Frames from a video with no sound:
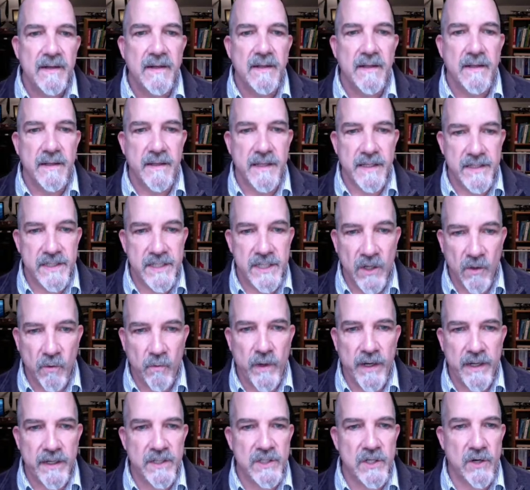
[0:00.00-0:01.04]
These tilt
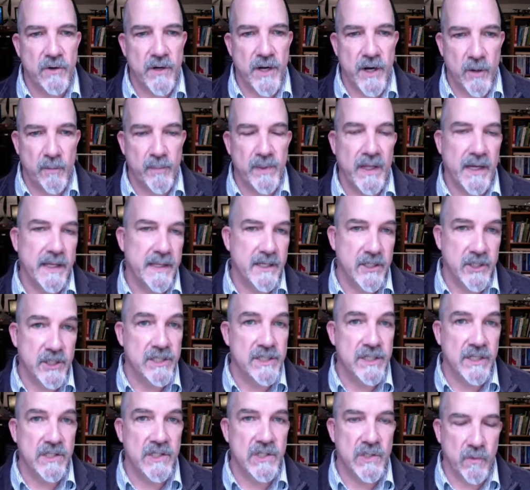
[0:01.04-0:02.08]
wings are an airplane that just
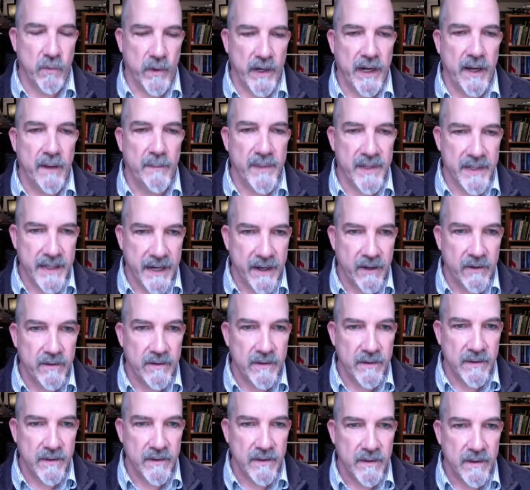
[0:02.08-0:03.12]
tilts the wing up and down.
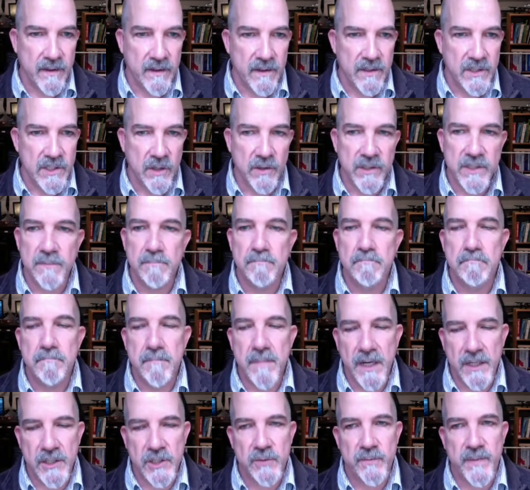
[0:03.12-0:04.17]
So it's
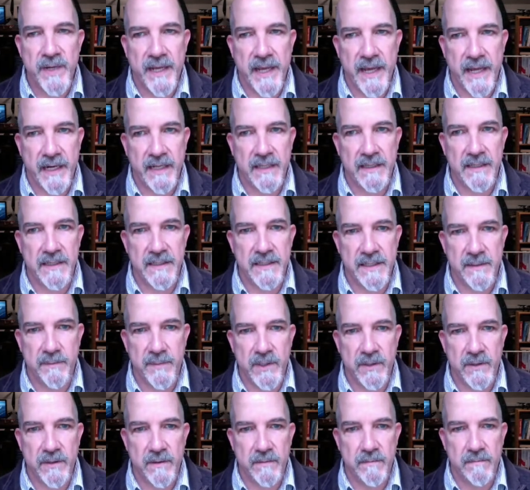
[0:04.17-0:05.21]
much mechanically
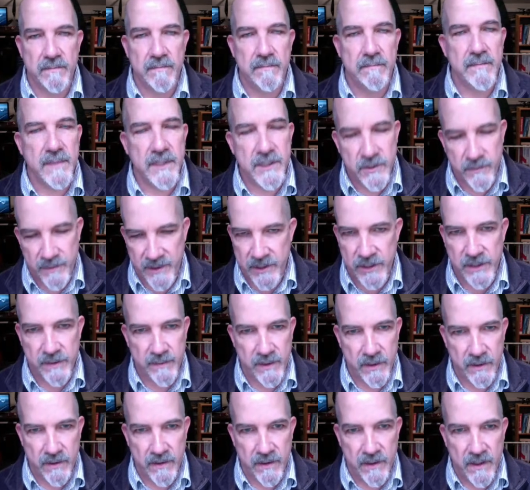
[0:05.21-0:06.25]
simpler, much, much
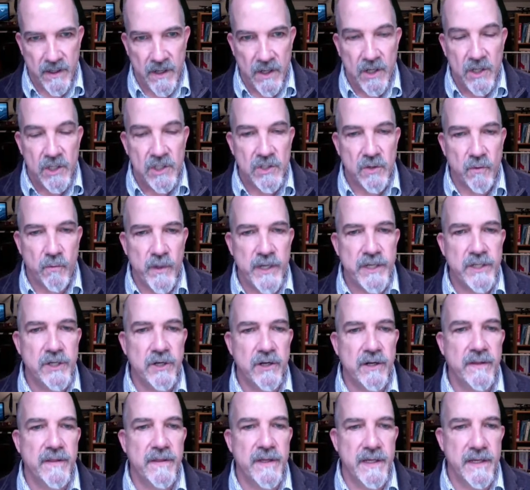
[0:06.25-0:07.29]
simpler. So we
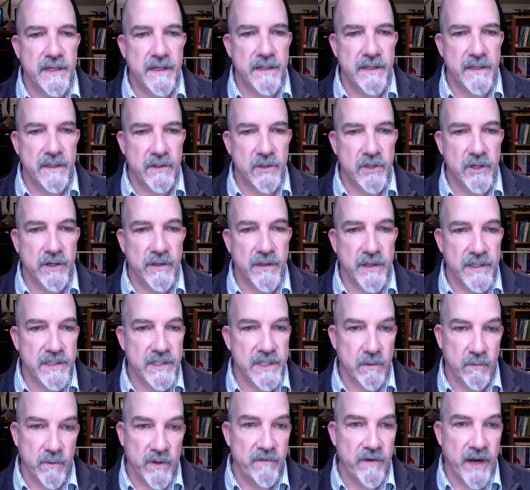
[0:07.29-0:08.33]
took this
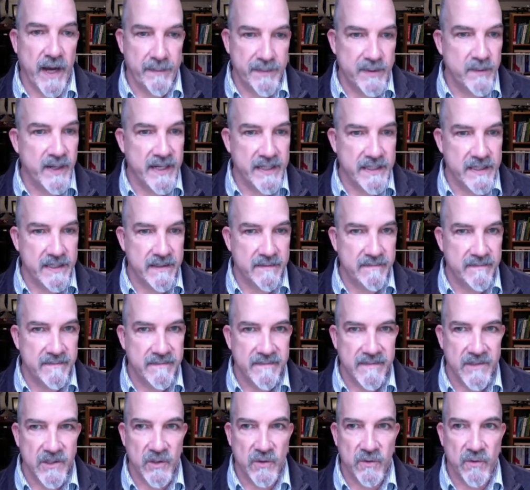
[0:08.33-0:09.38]
and we've optimized it.
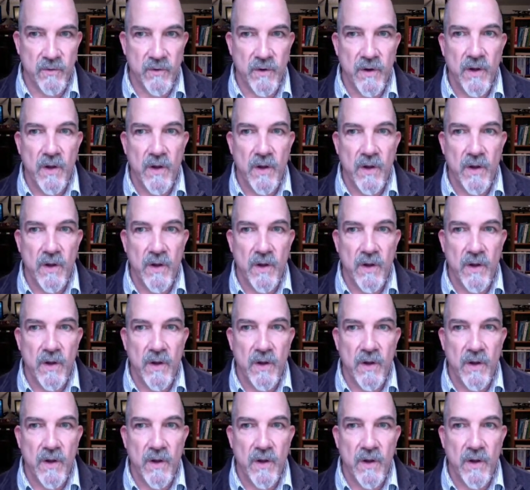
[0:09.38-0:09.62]
So